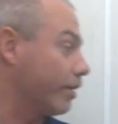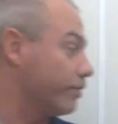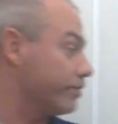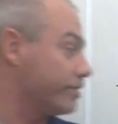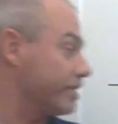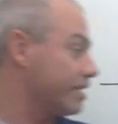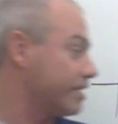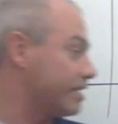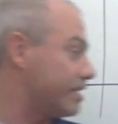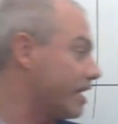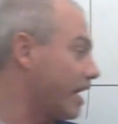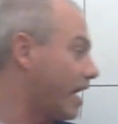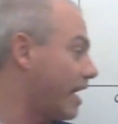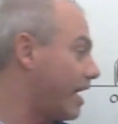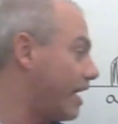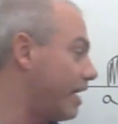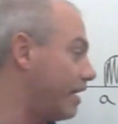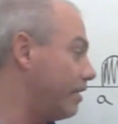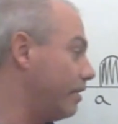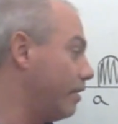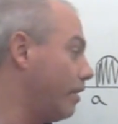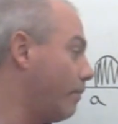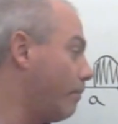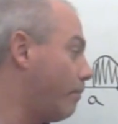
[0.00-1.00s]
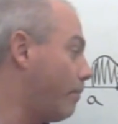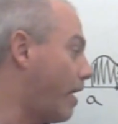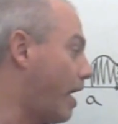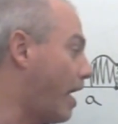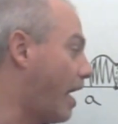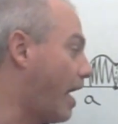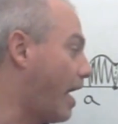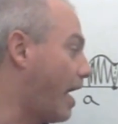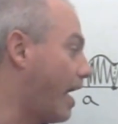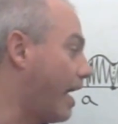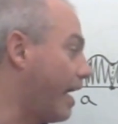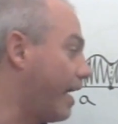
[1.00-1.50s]
goes inside?
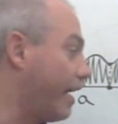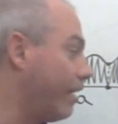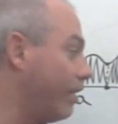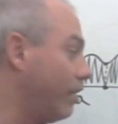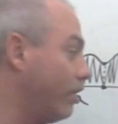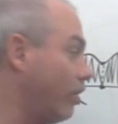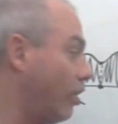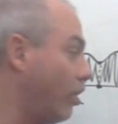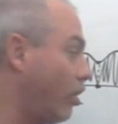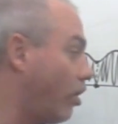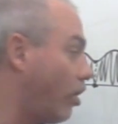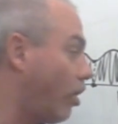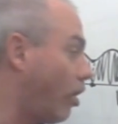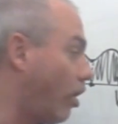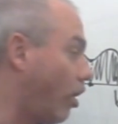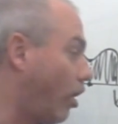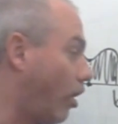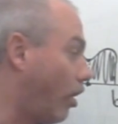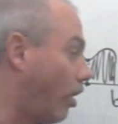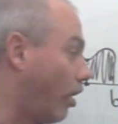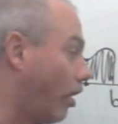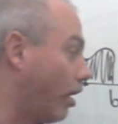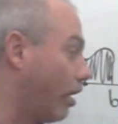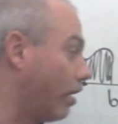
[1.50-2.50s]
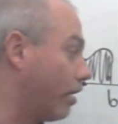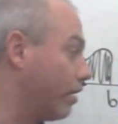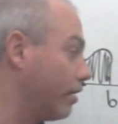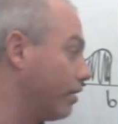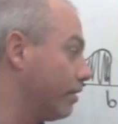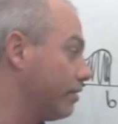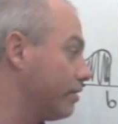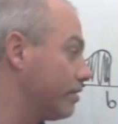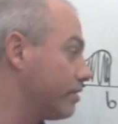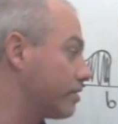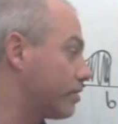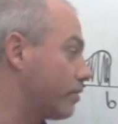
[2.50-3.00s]
Pi r
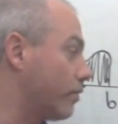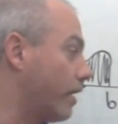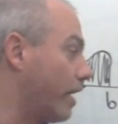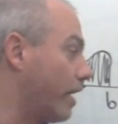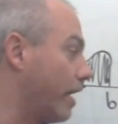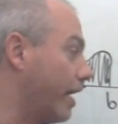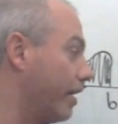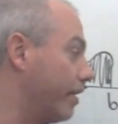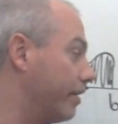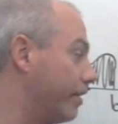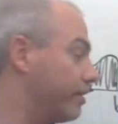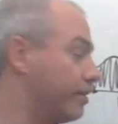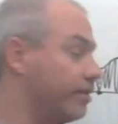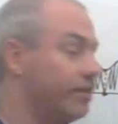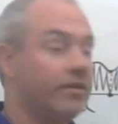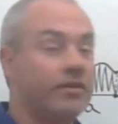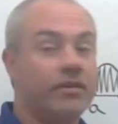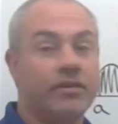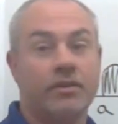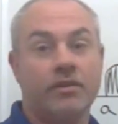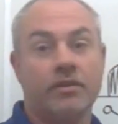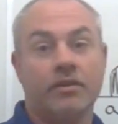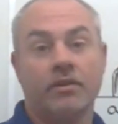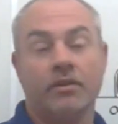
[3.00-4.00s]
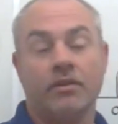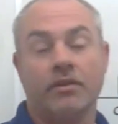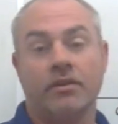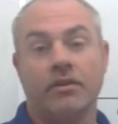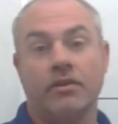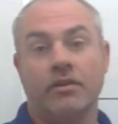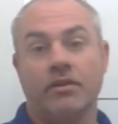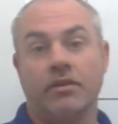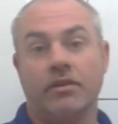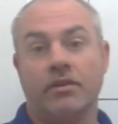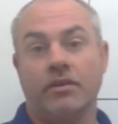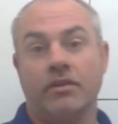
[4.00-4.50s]
squared.
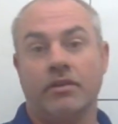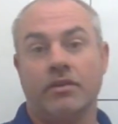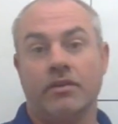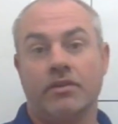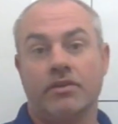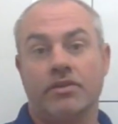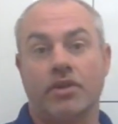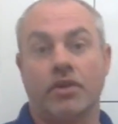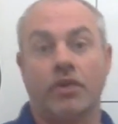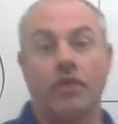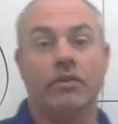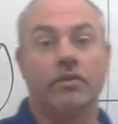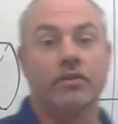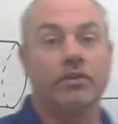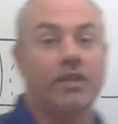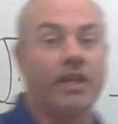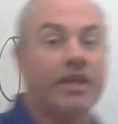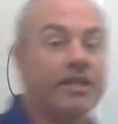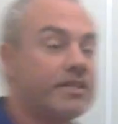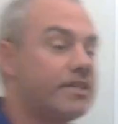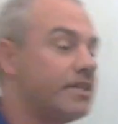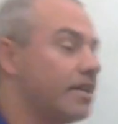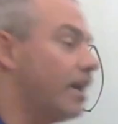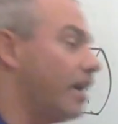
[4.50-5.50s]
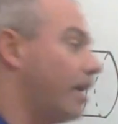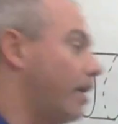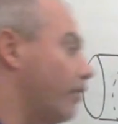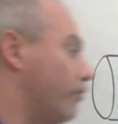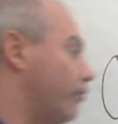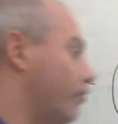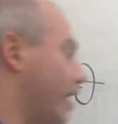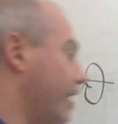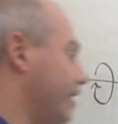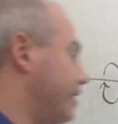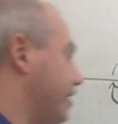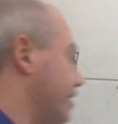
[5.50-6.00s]
So let's uh,
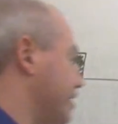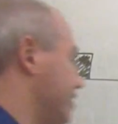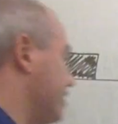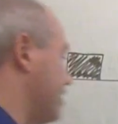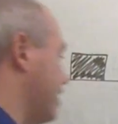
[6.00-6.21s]
write this